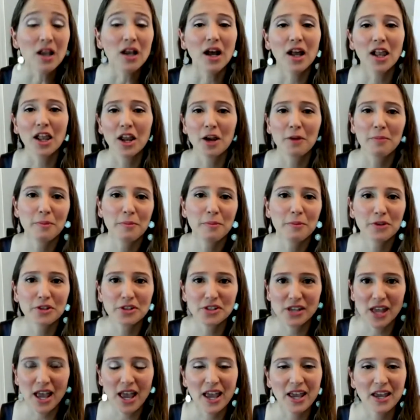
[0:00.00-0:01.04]
A lot of people
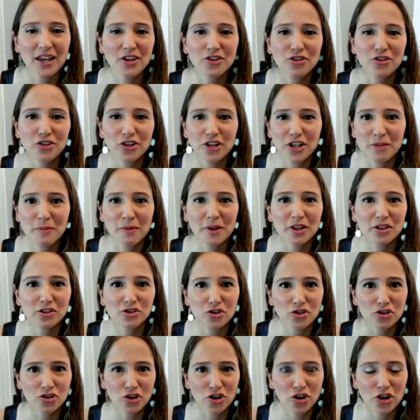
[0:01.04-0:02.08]
say in your emails
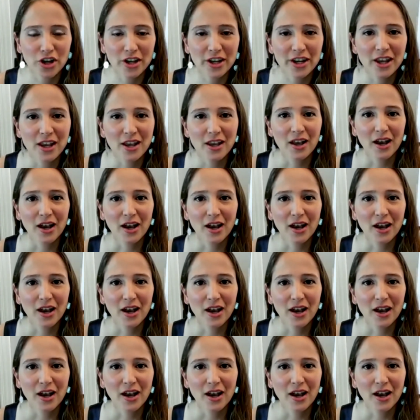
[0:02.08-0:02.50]
you should,